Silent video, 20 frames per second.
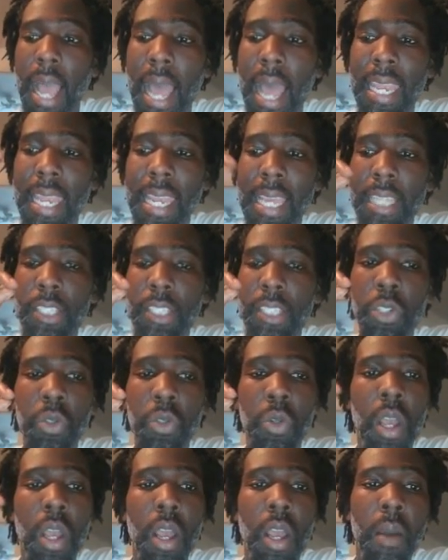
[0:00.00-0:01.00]
I link
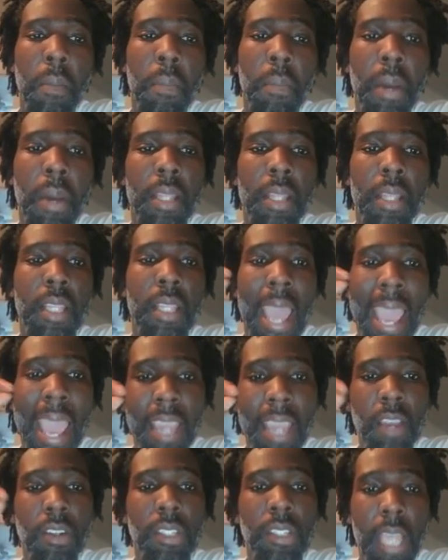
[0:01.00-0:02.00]
to. But the
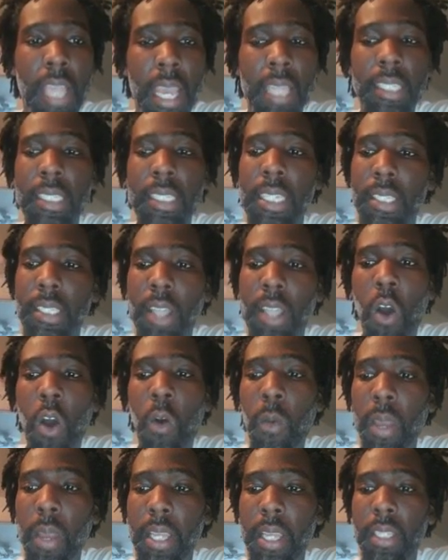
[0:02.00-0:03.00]
anchor text is
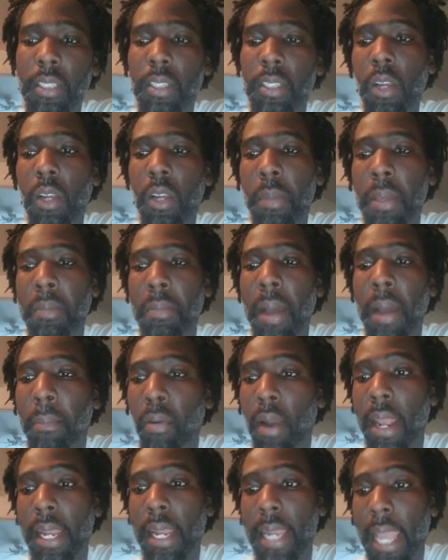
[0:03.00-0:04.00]
always, it'll be my
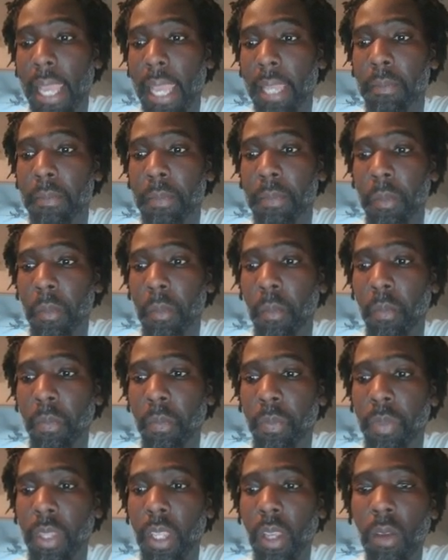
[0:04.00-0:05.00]
brand name,
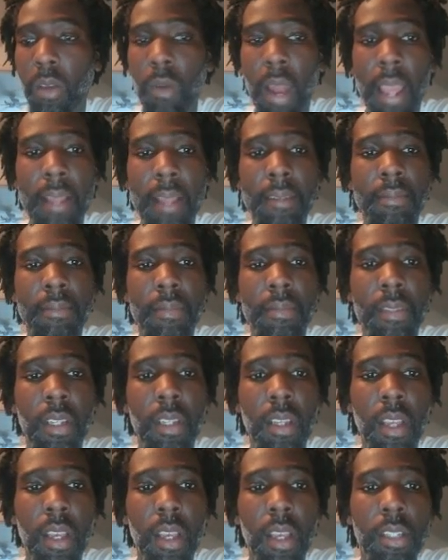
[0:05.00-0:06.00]
right?
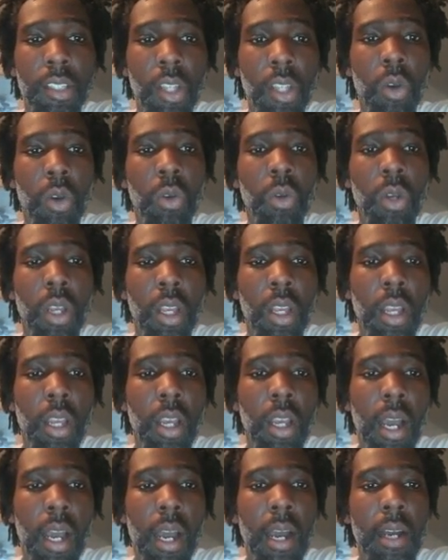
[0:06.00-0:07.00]
So
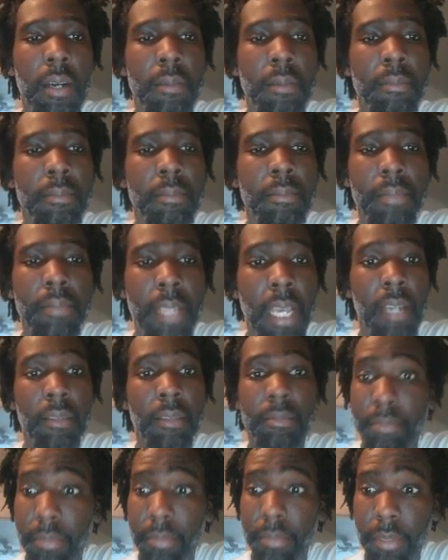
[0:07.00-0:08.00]
yeah,
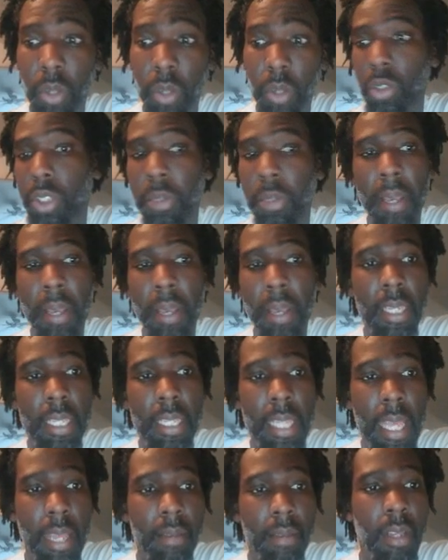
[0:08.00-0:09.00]
so you should be able to
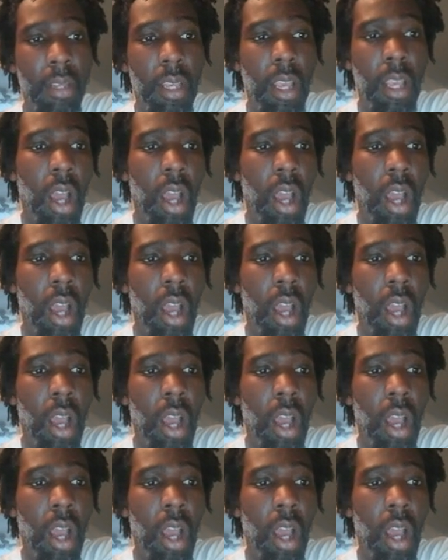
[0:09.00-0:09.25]
get that.